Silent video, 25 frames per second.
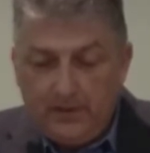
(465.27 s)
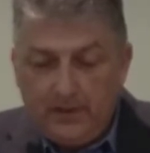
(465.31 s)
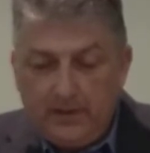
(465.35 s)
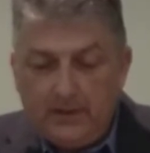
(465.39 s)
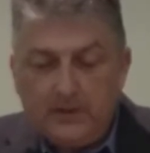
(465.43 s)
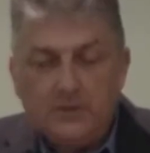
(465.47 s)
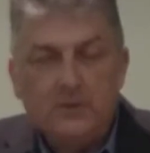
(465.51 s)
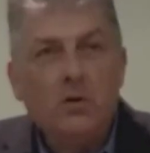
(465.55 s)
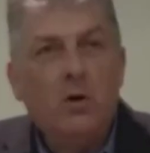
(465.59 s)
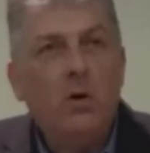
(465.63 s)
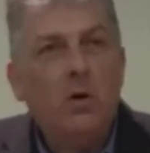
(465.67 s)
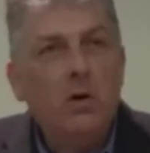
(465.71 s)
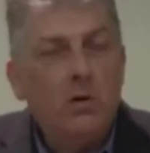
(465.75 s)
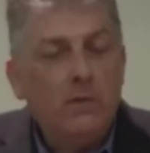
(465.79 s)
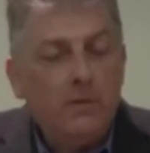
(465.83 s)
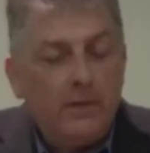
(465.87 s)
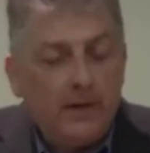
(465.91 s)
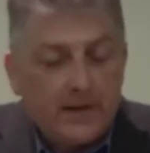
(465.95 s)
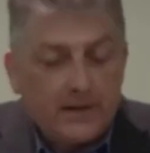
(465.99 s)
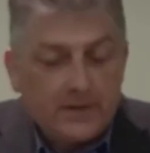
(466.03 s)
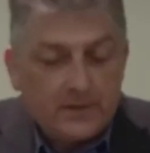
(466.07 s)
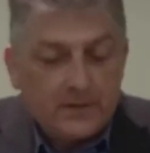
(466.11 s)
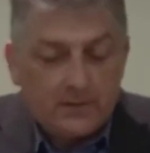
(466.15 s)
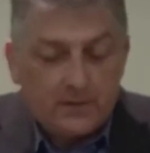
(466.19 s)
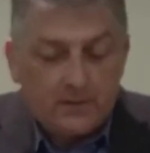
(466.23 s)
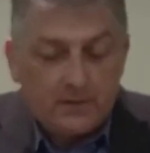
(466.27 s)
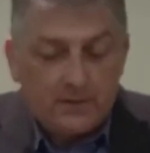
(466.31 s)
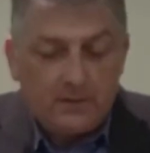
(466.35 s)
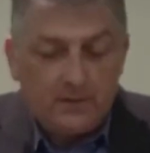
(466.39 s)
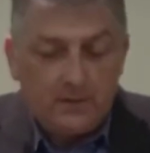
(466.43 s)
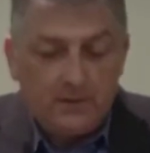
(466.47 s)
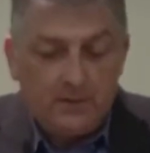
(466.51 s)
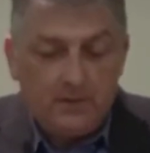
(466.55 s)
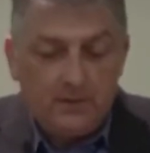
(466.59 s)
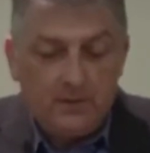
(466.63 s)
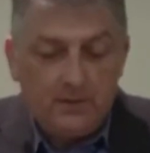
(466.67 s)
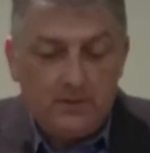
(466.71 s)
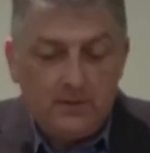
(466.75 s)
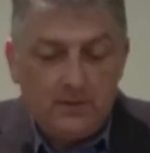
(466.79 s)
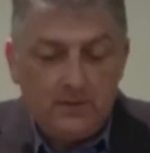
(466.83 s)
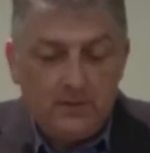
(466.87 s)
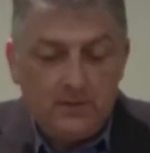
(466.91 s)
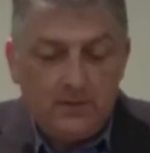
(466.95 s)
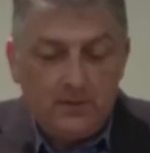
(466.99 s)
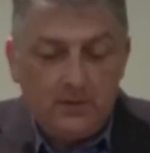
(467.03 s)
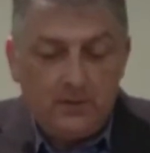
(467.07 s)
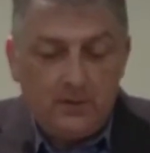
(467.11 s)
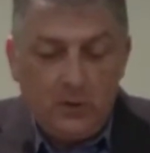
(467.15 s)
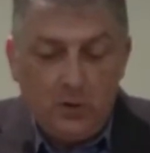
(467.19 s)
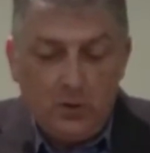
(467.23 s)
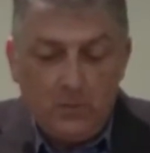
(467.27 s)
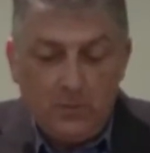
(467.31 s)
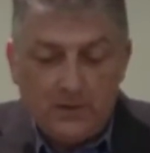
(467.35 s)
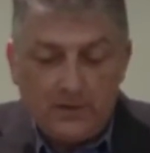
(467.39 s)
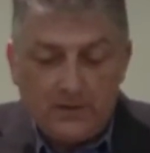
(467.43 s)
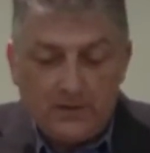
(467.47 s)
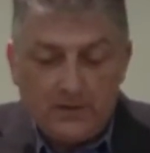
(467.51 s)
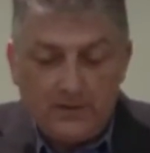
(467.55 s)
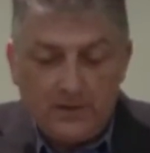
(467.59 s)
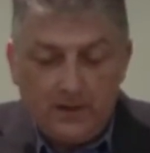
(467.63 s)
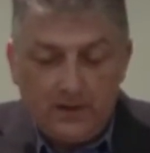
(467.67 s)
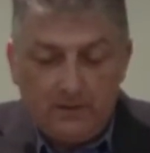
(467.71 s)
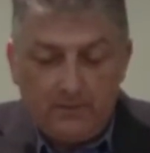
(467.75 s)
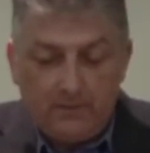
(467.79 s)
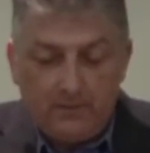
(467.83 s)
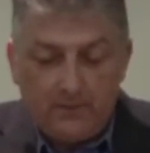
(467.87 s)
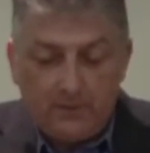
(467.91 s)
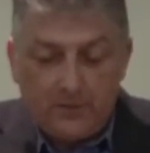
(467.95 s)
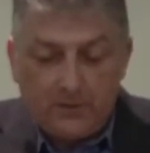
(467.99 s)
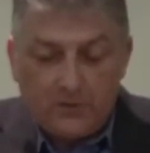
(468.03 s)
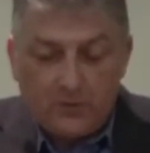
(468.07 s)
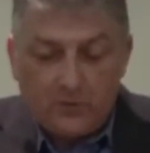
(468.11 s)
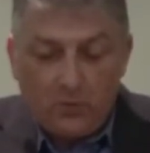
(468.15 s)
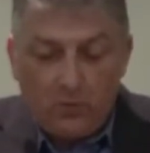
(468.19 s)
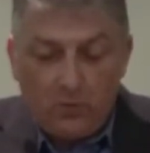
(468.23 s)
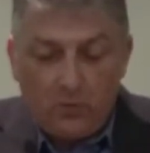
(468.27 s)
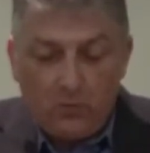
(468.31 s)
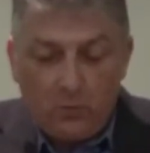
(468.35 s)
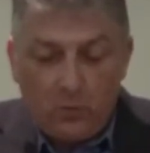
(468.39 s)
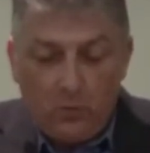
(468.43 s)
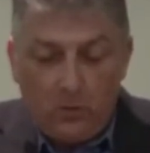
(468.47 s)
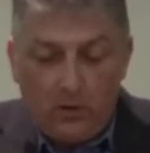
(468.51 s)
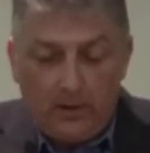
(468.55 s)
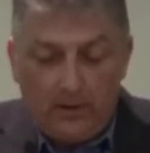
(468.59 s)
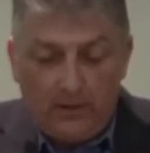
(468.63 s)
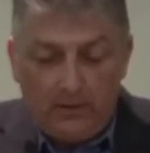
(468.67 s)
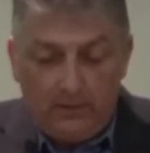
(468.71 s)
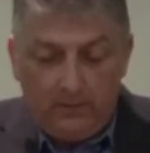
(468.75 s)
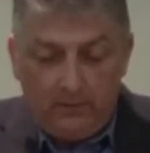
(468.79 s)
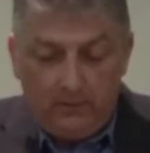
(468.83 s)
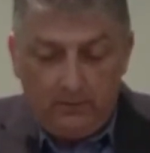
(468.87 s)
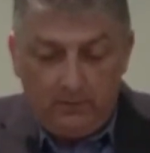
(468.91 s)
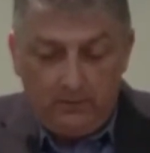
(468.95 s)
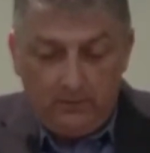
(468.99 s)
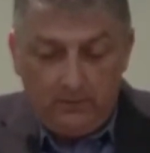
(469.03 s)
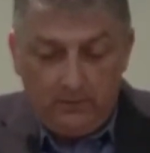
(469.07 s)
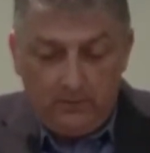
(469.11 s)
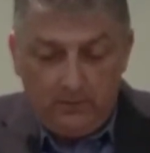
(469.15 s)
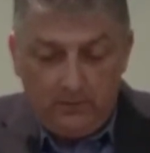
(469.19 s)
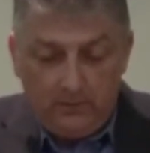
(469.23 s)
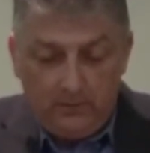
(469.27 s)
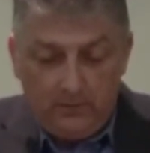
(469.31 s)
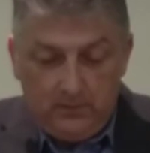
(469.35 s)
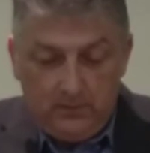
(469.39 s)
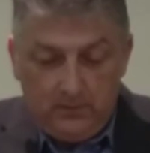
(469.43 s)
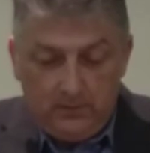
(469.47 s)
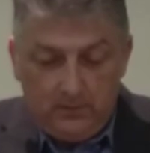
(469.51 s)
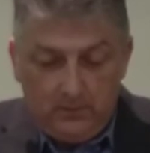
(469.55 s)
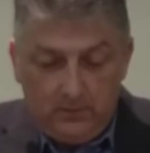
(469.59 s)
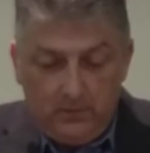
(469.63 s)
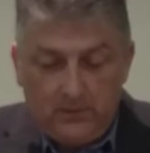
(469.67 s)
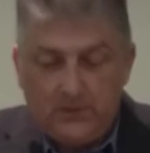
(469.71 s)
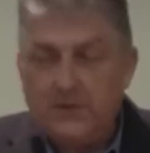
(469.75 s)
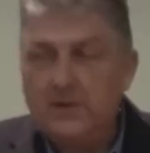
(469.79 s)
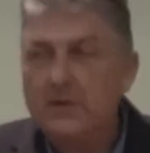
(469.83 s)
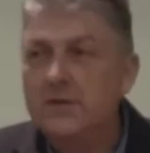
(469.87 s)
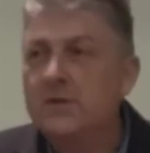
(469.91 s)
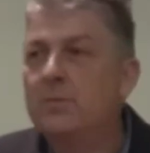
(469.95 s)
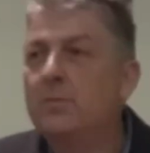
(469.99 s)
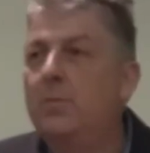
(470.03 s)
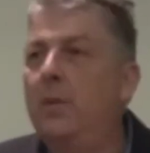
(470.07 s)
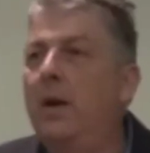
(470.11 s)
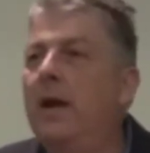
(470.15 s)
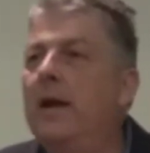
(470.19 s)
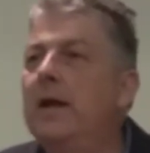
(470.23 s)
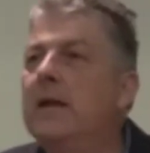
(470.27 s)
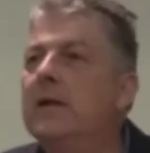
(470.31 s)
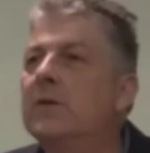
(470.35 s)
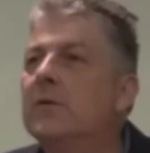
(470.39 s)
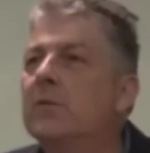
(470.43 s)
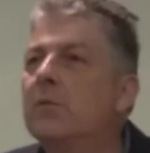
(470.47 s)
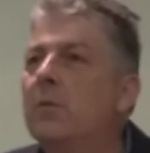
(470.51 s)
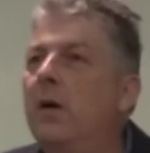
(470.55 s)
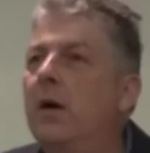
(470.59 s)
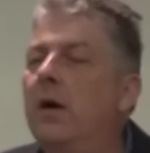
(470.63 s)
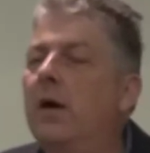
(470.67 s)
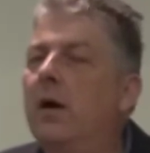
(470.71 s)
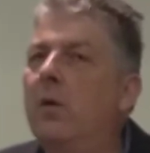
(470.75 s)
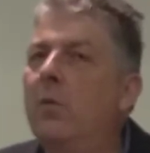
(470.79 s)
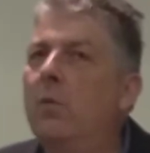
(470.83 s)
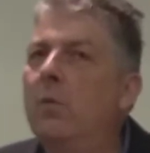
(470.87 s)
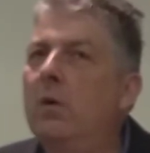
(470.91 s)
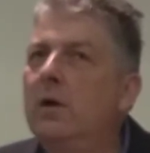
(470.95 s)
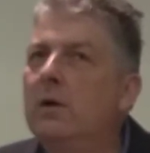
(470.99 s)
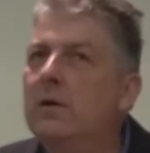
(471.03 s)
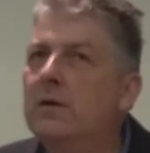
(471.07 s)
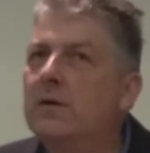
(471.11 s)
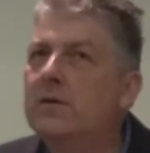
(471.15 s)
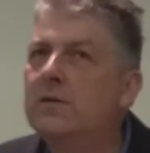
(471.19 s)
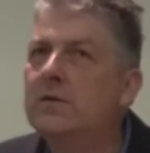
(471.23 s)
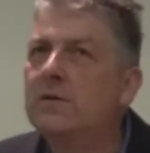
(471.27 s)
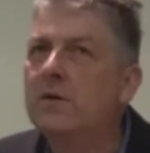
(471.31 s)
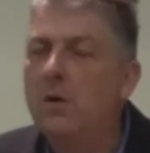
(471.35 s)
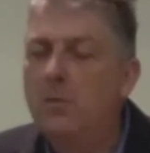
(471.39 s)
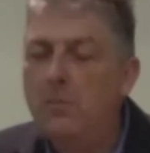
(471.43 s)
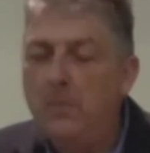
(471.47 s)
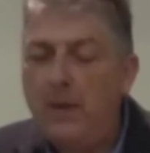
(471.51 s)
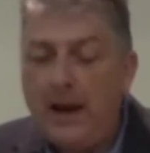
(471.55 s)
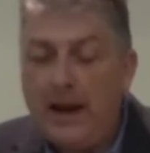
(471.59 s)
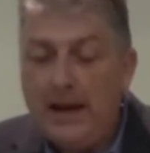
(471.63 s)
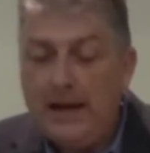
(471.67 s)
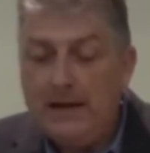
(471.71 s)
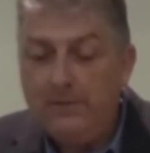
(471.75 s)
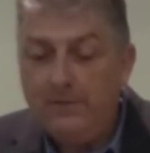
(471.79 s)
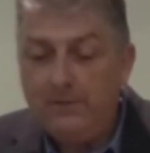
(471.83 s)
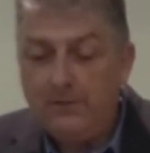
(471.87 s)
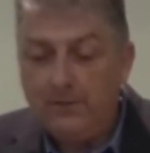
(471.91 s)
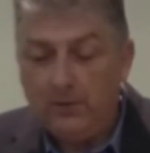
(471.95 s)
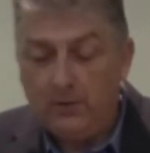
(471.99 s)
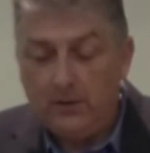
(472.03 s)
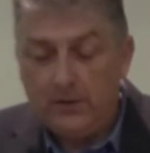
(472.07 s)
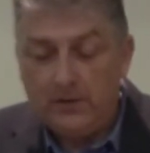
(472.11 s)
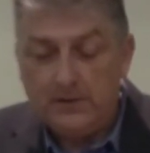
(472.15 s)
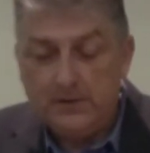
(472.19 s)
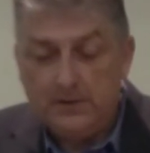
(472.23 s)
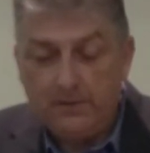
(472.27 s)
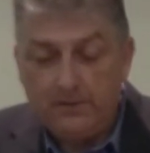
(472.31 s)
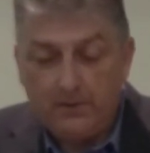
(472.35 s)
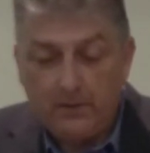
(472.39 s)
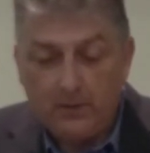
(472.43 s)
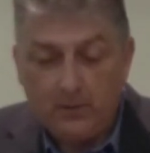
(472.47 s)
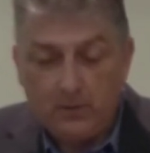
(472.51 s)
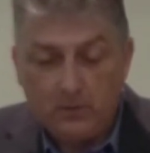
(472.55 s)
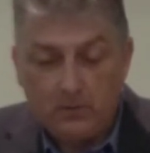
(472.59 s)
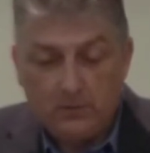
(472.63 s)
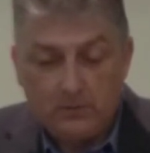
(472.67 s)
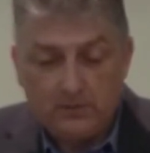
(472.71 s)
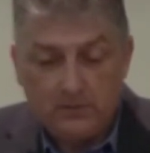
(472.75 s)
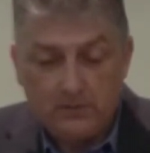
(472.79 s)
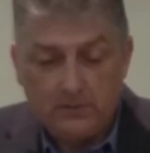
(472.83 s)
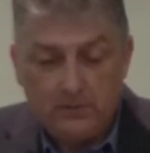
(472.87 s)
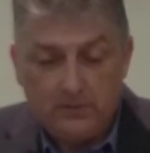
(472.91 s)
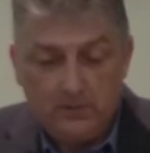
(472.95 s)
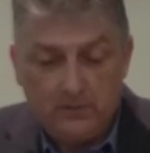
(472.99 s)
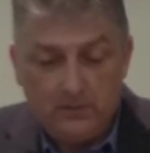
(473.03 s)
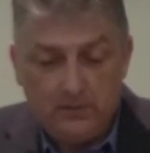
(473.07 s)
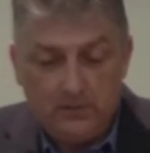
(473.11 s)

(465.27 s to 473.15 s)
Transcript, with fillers: He tolerates human sin for a short while, which explains why our world is so painful and difficult.